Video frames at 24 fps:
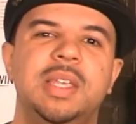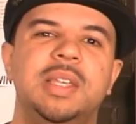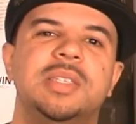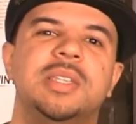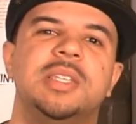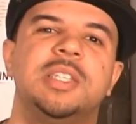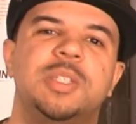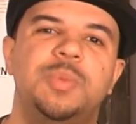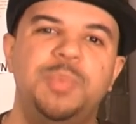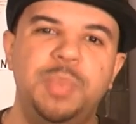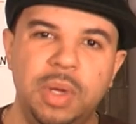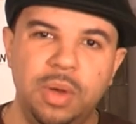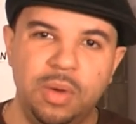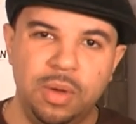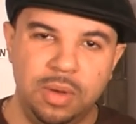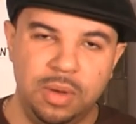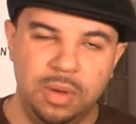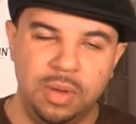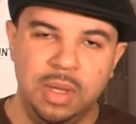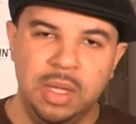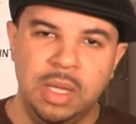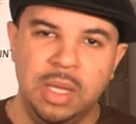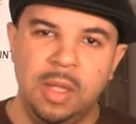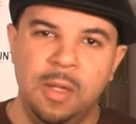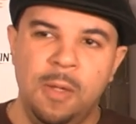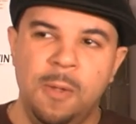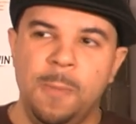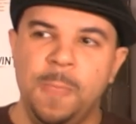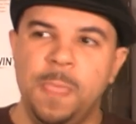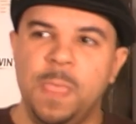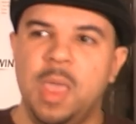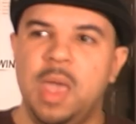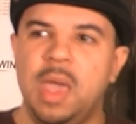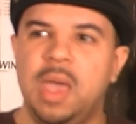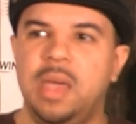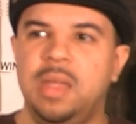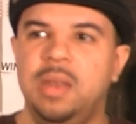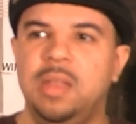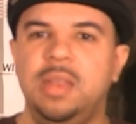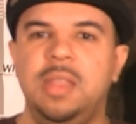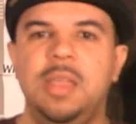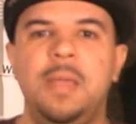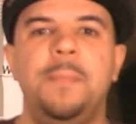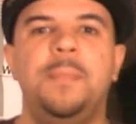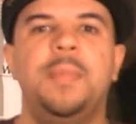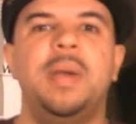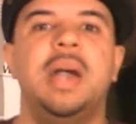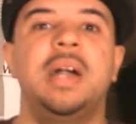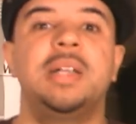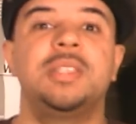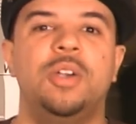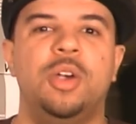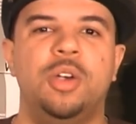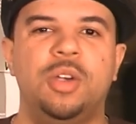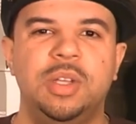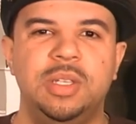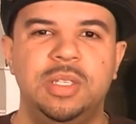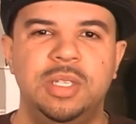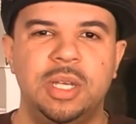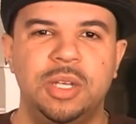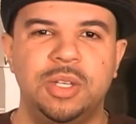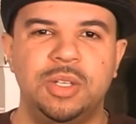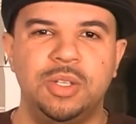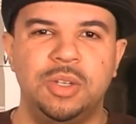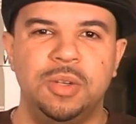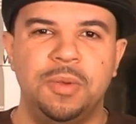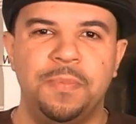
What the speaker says: spirit. And it impacts architecture.